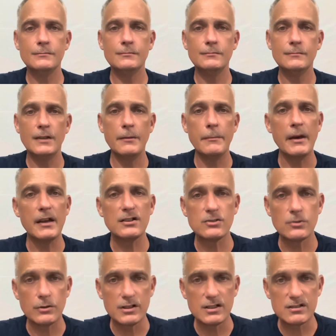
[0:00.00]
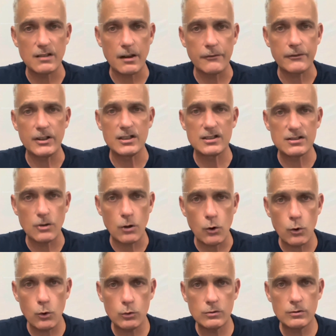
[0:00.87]
He made sure the stuff gets
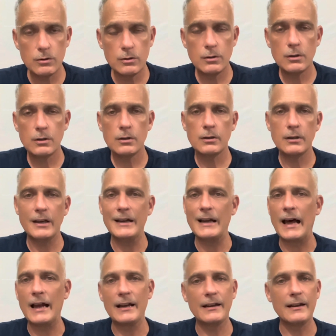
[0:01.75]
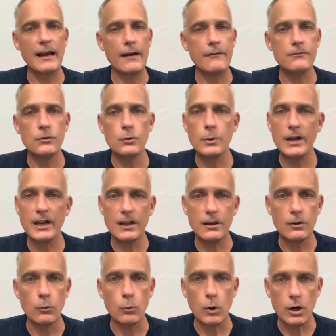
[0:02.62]
sold and I didn't have to do any of
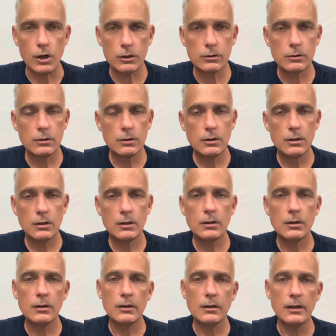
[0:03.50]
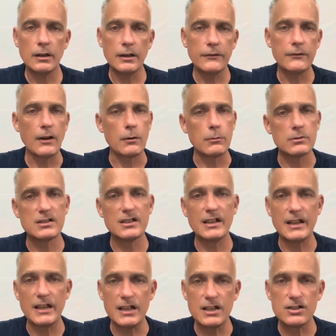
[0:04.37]
the work. And if there was
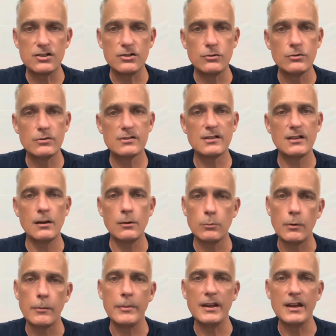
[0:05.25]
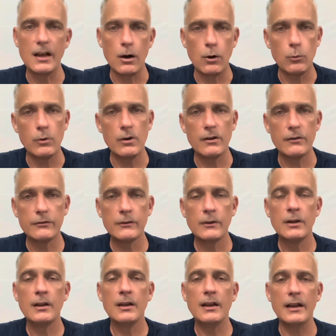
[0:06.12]
any issues, it would be dealt with.
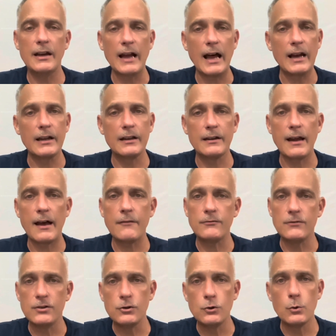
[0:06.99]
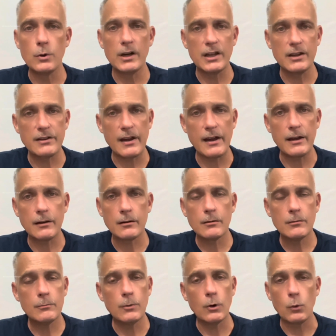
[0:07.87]
And I didn't have to do anything
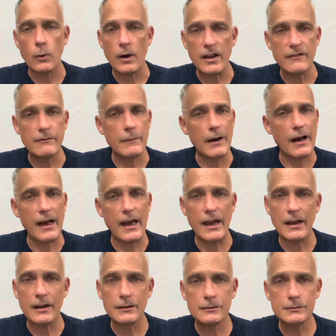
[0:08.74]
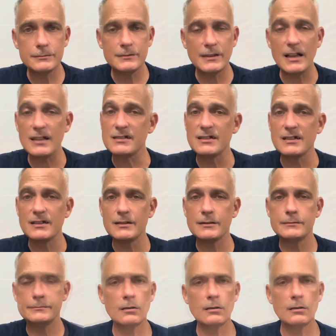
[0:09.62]
but wave my hand. That's it.